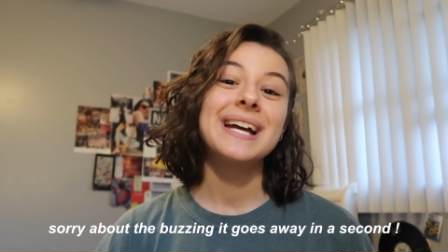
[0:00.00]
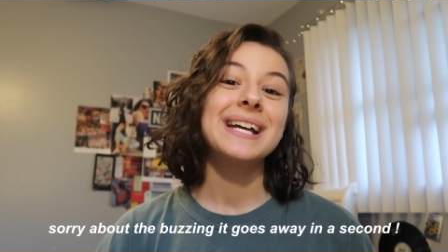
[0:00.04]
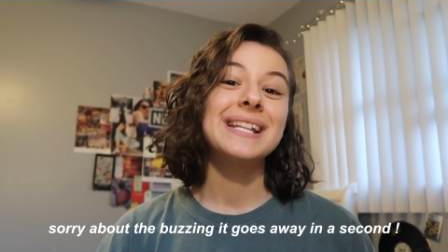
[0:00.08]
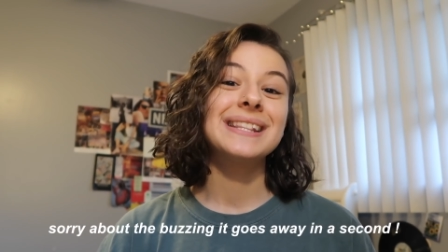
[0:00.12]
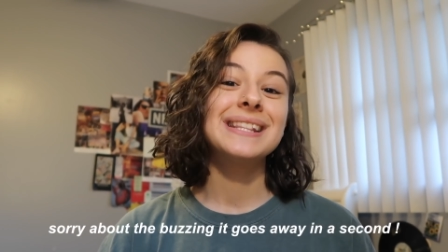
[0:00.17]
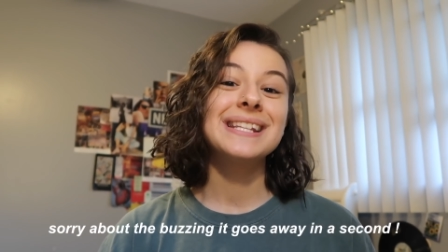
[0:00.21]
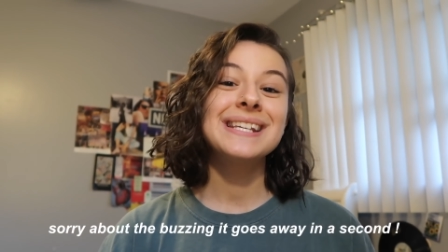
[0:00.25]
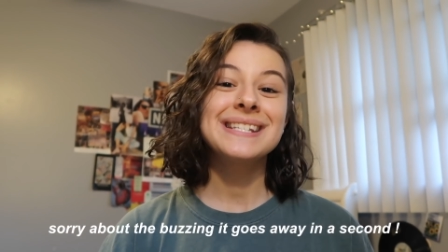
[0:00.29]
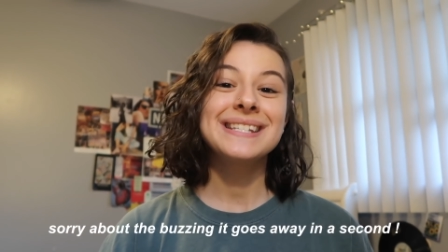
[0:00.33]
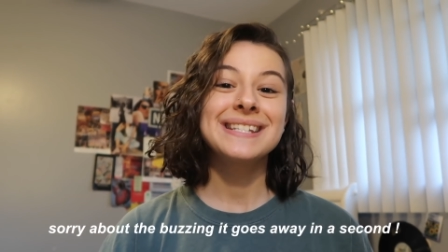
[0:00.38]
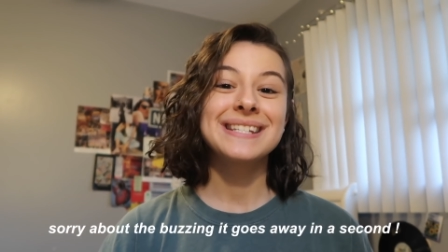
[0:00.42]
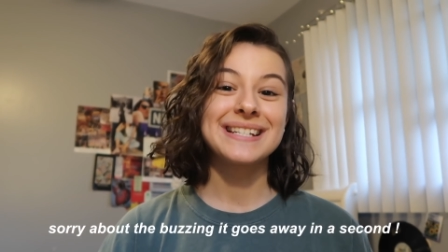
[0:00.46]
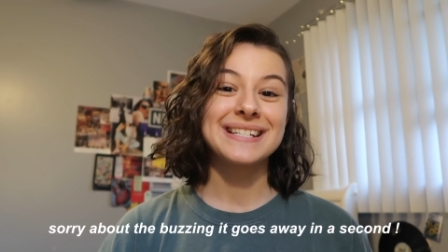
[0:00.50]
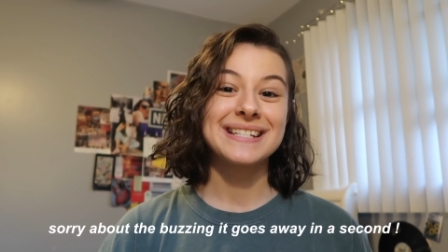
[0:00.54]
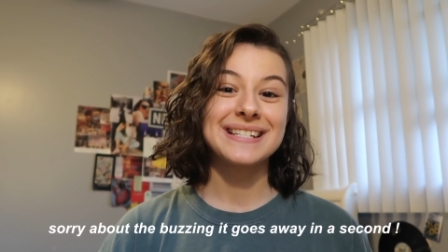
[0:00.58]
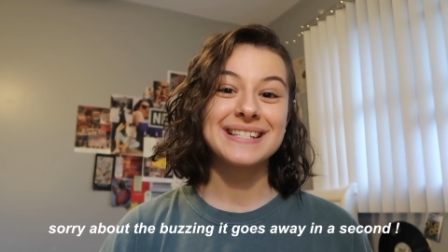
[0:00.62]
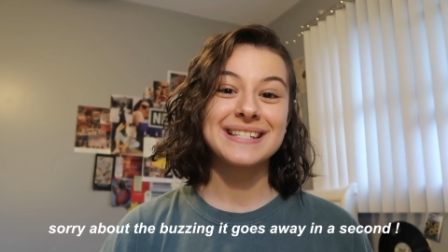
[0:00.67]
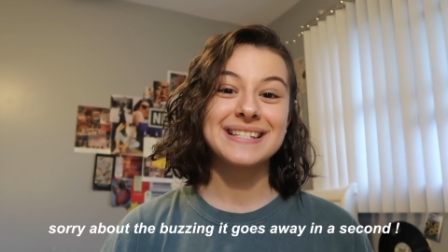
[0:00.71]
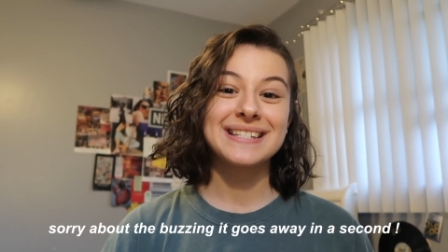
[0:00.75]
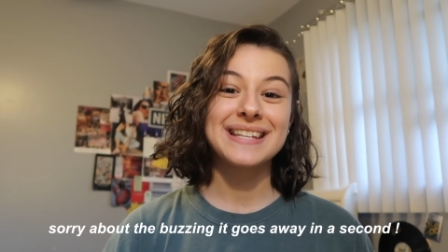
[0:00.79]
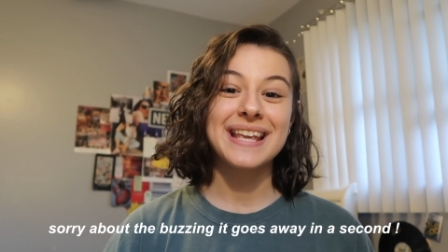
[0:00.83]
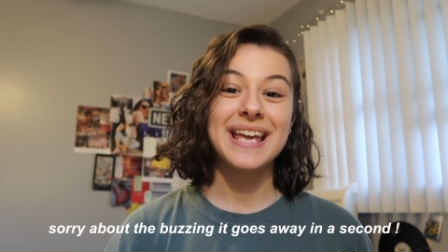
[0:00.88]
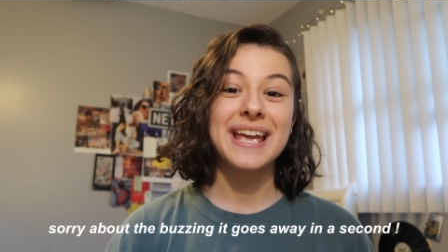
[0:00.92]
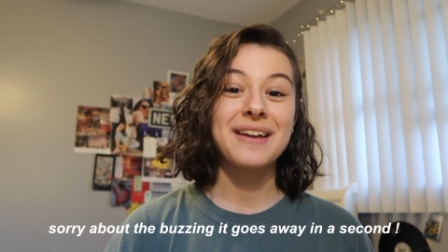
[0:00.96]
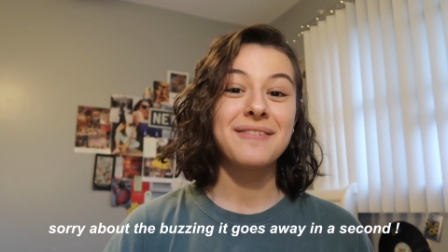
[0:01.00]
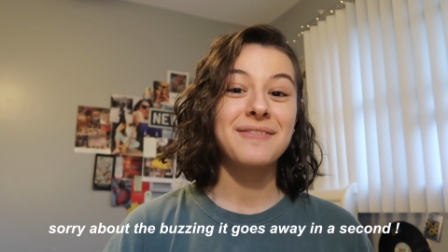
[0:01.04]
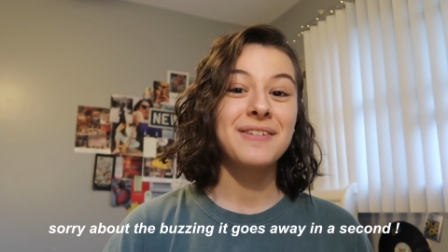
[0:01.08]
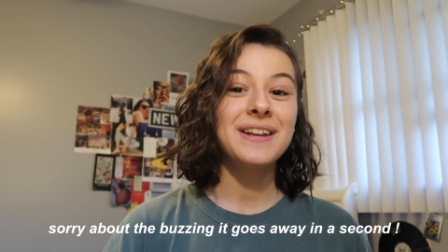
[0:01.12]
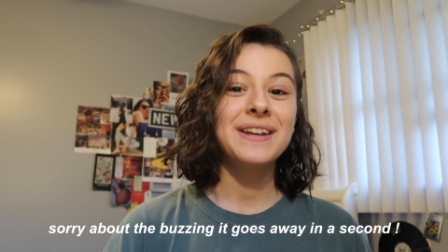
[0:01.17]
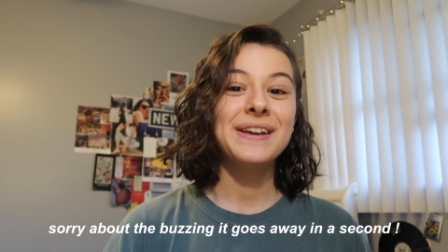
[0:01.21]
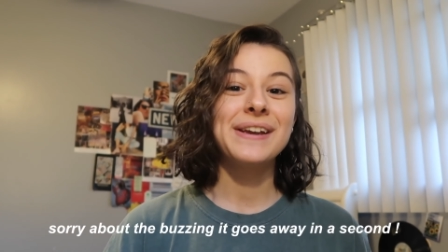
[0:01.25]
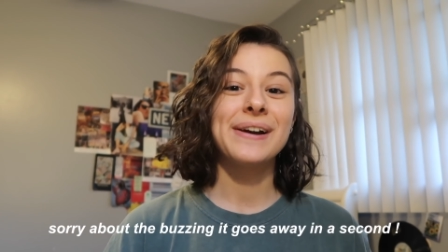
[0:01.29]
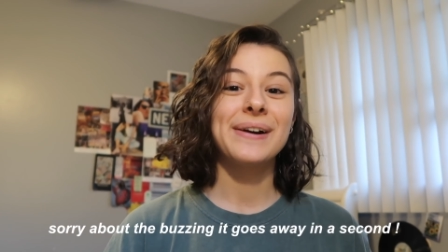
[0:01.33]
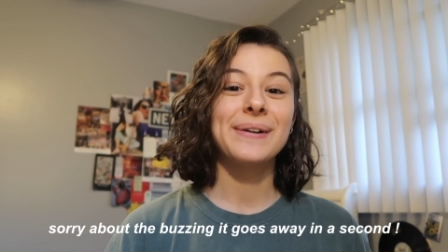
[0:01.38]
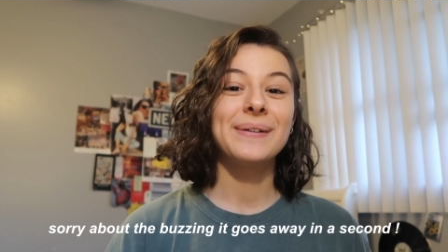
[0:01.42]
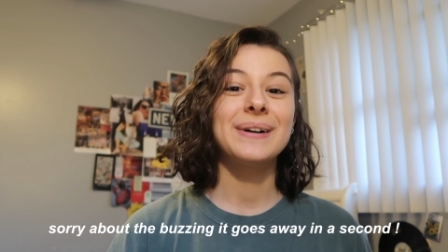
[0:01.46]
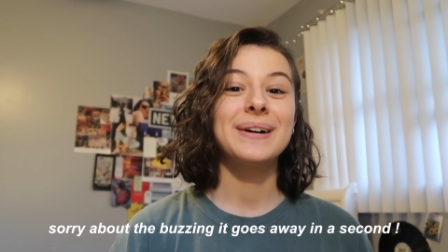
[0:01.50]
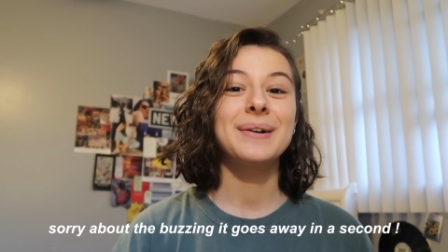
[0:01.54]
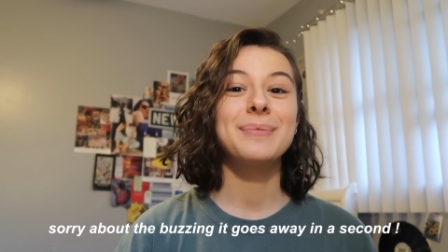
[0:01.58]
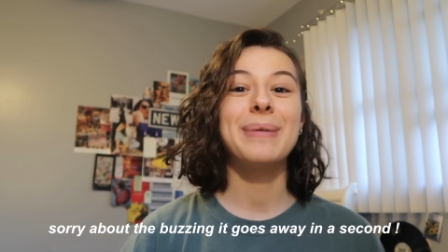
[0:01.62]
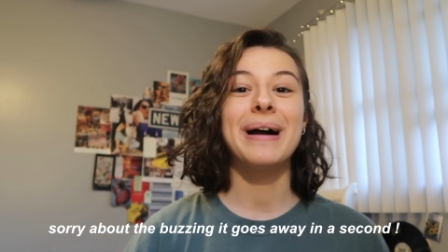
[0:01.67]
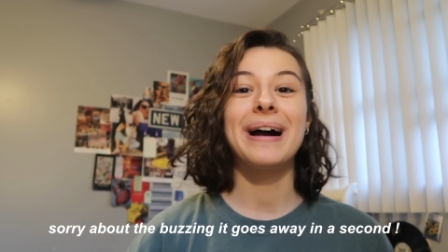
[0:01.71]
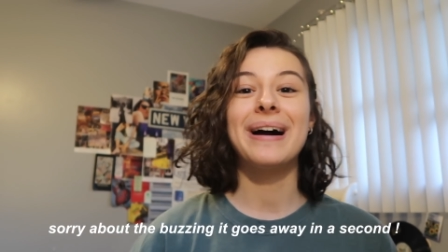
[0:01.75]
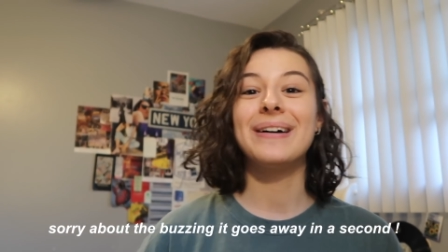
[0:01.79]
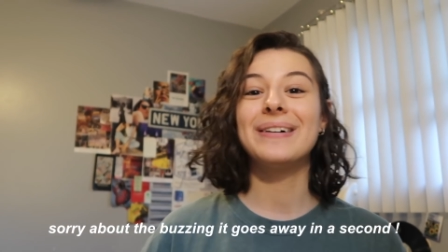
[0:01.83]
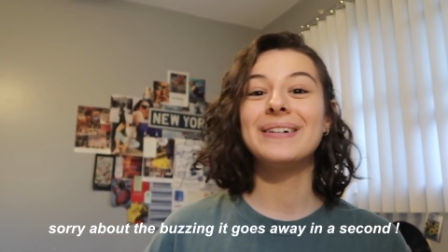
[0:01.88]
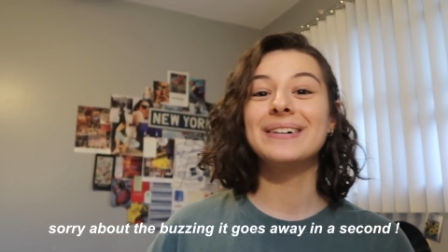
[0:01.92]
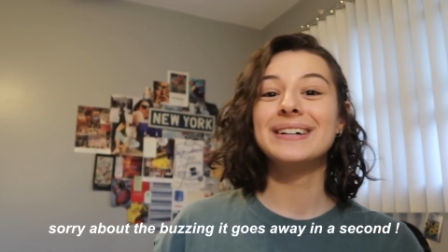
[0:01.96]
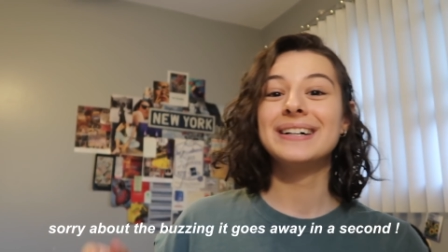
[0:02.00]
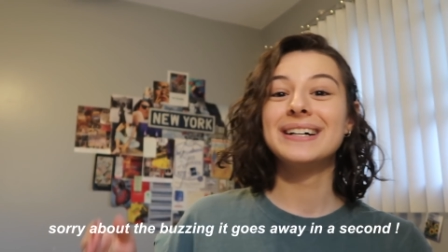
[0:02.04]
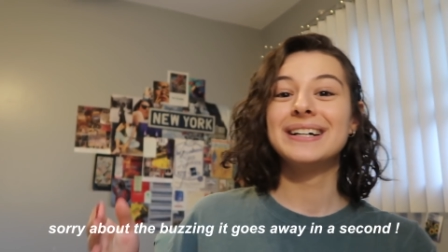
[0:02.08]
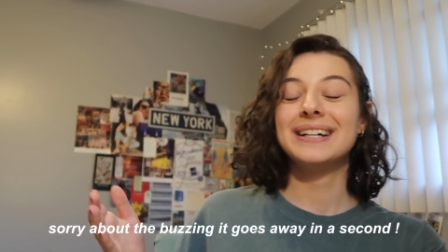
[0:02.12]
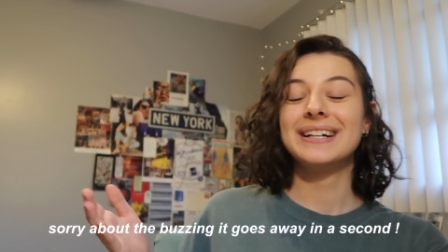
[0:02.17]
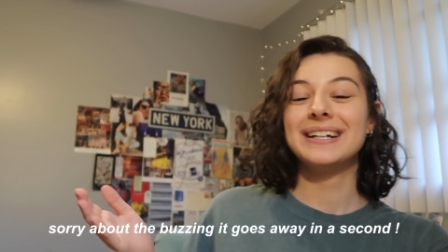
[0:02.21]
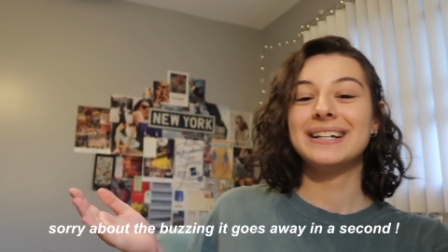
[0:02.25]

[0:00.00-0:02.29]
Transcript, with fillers: and this is a video about